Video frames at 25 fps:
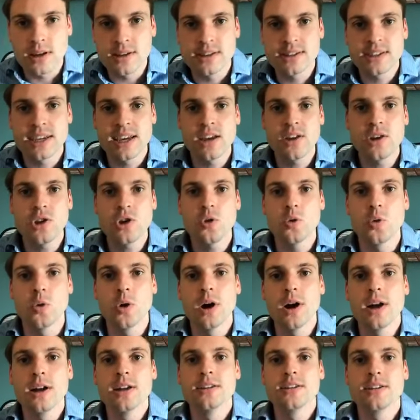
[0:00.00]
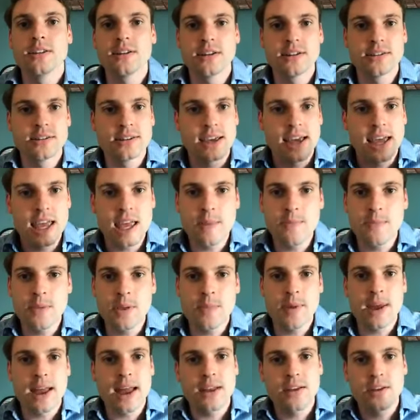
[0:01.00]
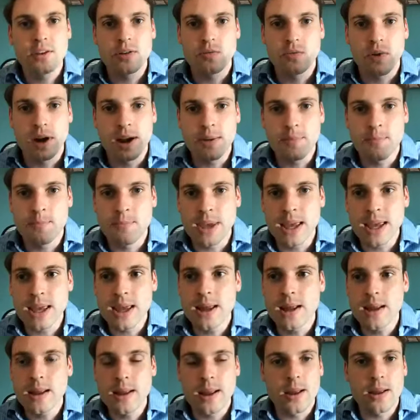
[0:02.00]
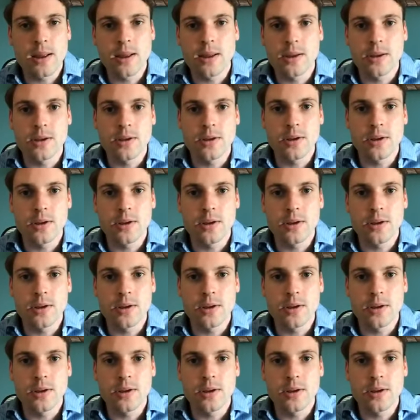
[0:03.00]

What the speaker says: continue to implement, right, being